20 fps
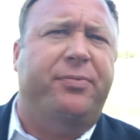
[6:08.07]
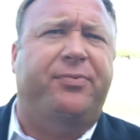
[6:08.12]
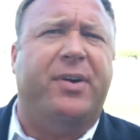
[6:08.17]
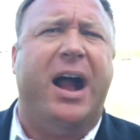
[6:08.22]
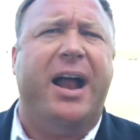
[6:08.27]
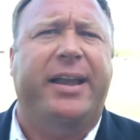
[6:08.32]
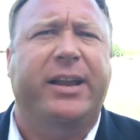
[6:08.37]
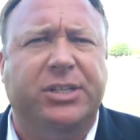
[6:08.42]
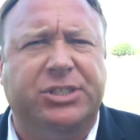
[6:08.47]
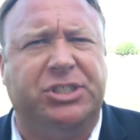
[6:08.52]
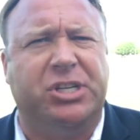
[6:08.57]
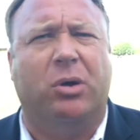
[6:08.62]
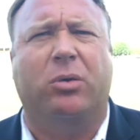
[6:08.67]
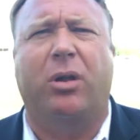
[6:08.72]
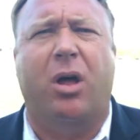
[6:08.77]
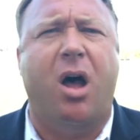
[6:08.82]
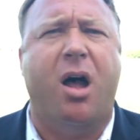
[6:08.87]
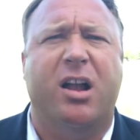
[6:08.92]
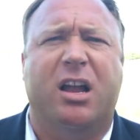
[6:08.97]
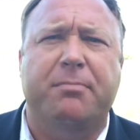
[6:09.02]
fighting so
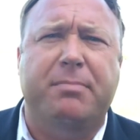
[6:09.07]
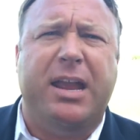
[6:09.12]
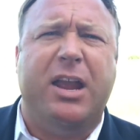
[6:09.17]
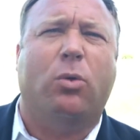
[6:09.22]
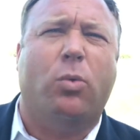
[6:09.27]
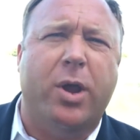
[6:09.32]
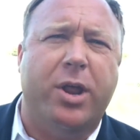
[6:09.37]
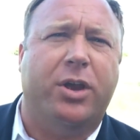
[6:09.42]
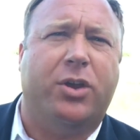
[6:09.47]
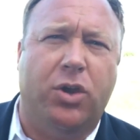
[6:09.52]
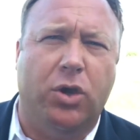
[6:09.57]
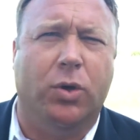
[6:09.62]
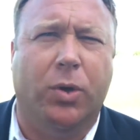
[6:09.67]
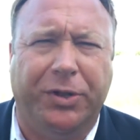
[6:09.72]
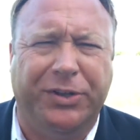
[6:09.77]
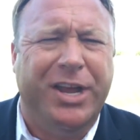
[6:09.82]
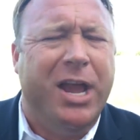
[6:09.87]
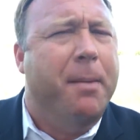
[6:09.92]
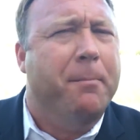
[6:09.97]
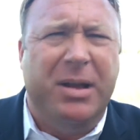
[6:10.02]
long and being ridiculed,